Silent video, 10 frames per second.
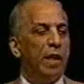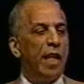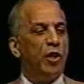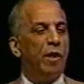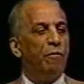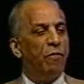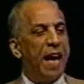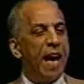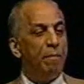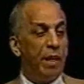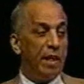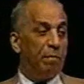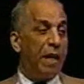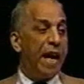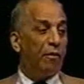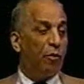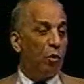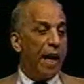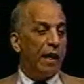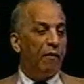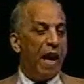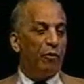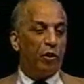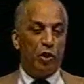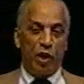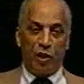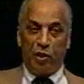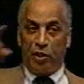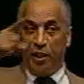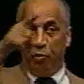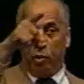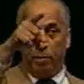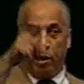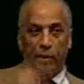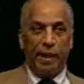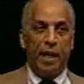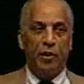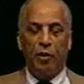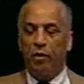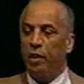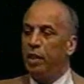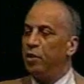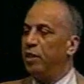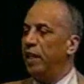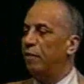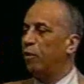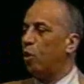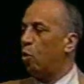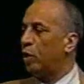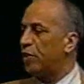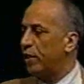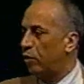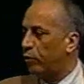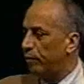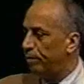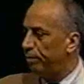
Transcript: they shipped 5 million black folk out of Africa just to Central America down here to dig for gold and silver.